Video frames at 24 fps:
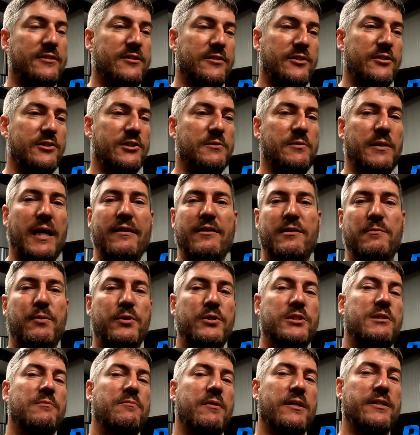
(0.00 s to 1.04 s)
So you just have to
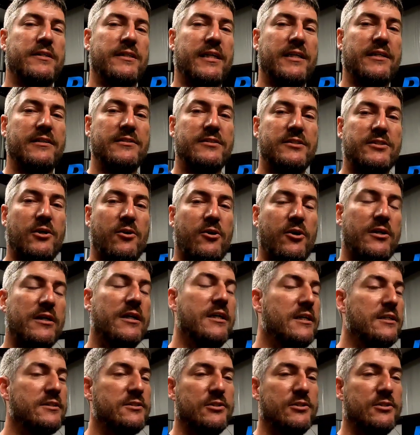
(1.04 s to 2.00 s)
push the button, get it to start.